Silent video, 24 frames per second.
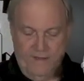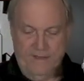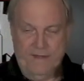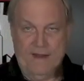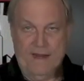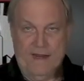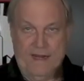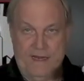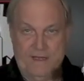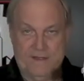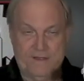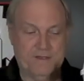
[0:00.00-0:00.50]
of
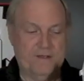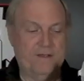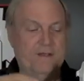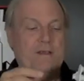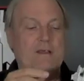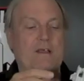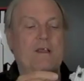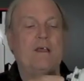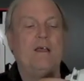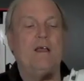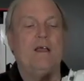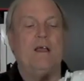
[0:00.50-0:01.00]
these.
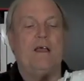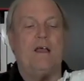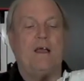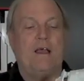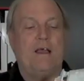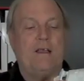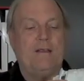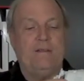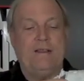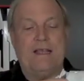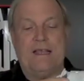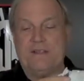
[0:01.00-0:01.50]

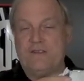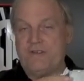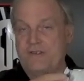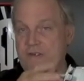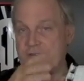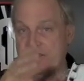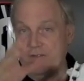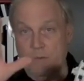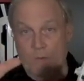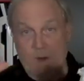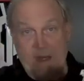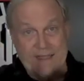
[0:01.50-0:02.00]
That's
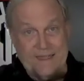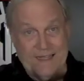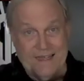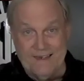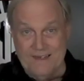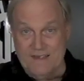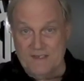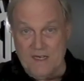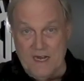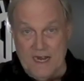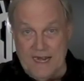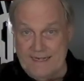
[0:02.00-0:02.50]
just the way they
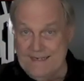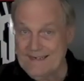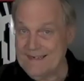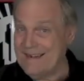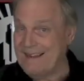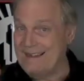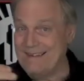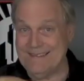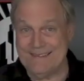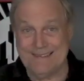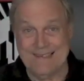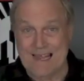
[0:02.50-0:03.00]
designed
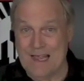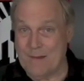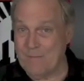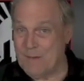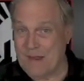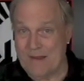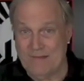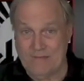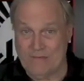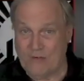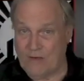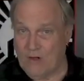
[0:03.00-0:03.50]
it. It's not
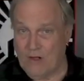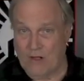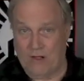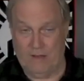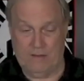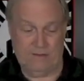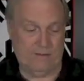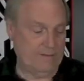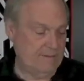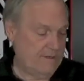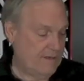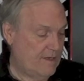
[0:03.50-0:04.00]
my
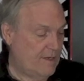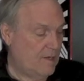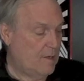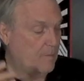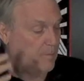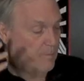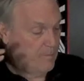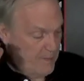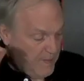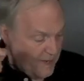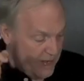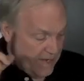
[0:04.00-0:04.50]
fault.
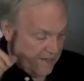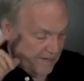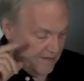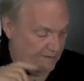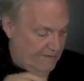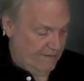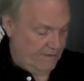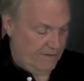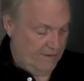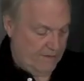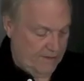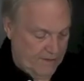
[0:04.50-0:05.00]

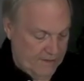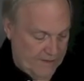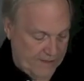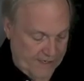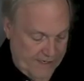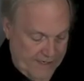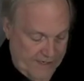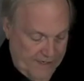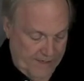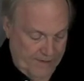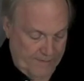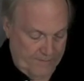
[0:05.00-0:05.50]
But
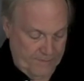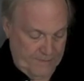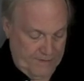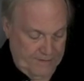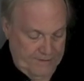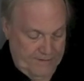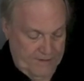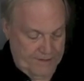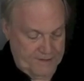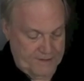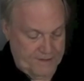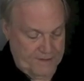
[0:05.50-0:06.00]

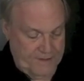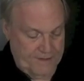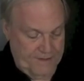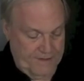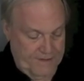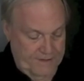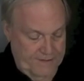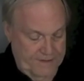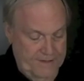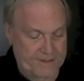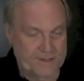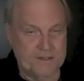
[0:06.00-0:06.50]
this
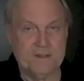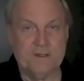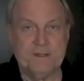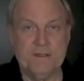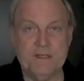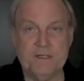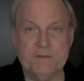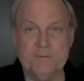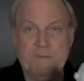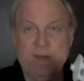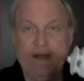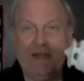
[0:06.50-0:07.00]

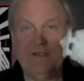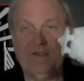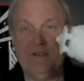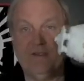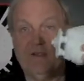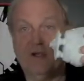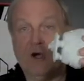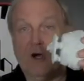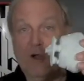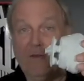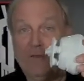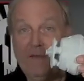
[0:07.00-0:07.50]
piece
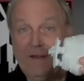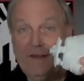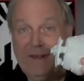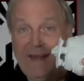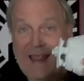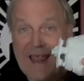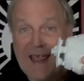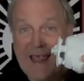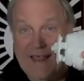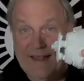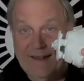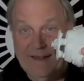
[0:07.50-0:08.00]
is called the
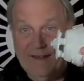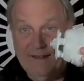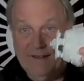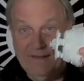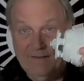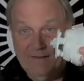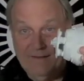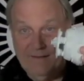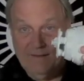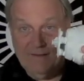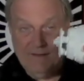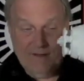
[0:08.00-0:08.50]
neck,
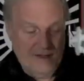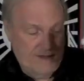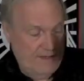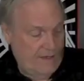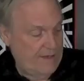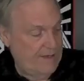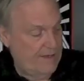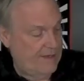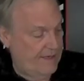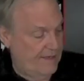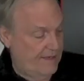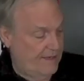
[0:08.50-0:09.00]

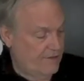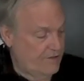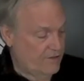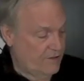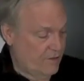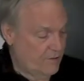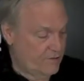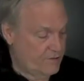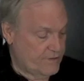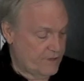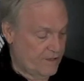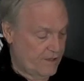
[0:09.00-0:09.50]
and it
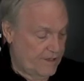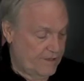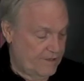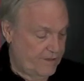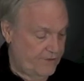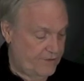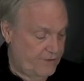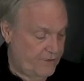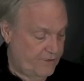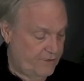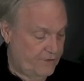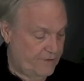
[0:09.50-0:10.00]
goes
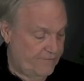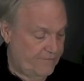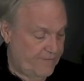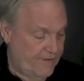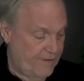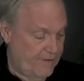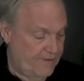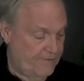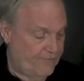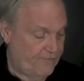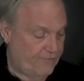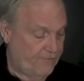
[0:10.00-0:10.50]
on to the
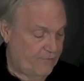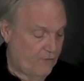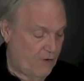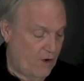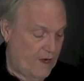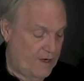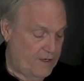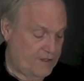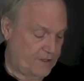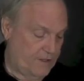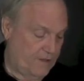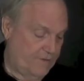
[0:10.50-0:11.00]
very
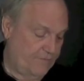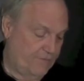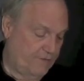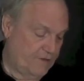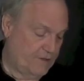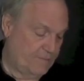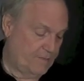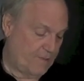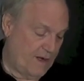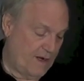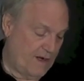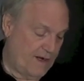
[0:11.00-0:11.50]
front of the
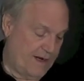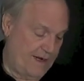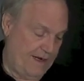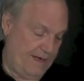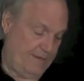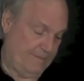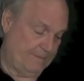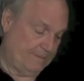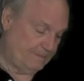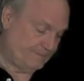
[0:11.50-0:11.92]
spine.